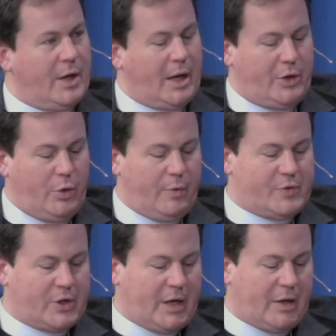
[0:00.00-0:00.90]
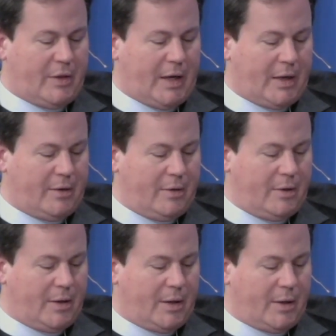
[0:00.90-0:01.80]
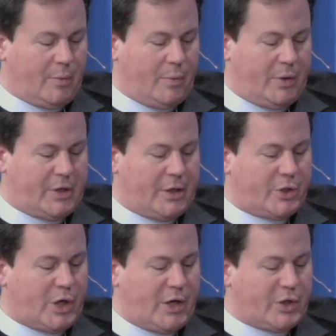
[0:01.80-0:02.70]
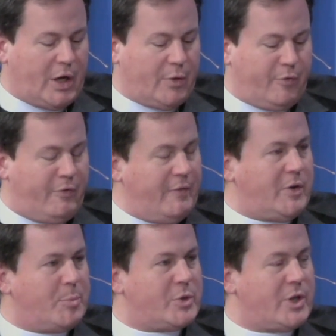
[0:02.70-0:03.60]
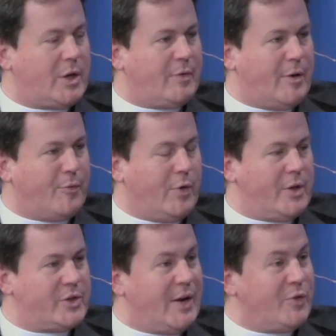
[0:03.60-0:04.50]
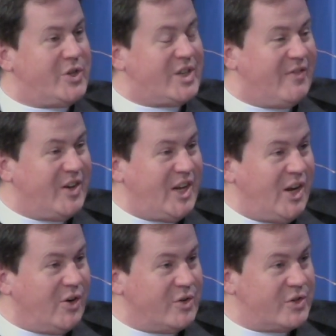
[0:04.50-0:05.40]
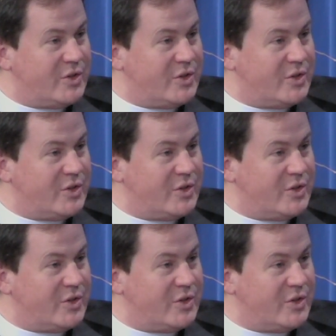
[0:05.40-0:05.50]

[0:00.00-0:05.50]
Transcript: And you have said that we tend to change out 50% of our friends every 7 years.